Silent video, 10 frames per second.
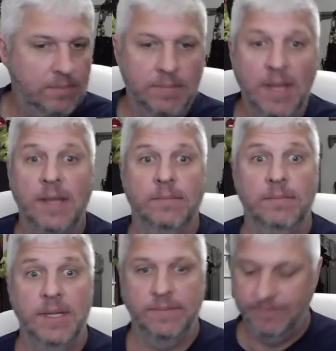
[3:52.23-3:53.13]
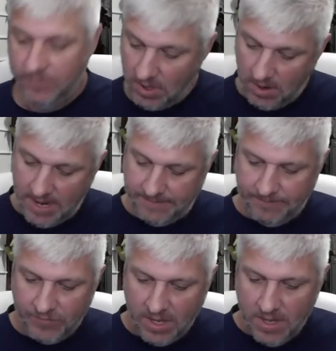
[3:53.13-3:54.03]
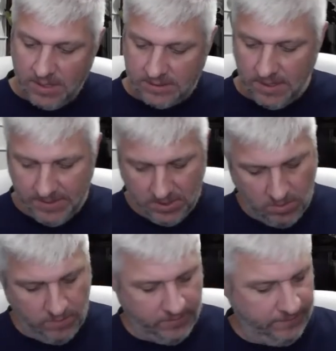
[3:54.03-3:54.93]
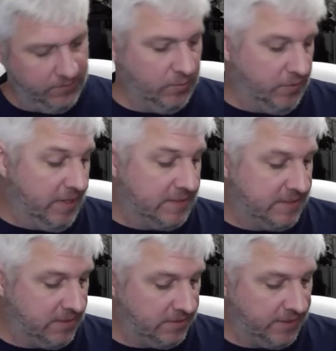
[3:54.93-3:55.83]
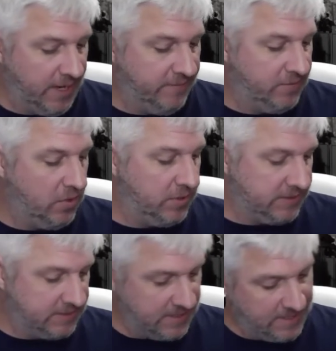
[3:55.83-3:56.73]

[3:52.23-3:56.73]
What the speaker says: bam me. All right, so let me go over a few things here that I've noticed.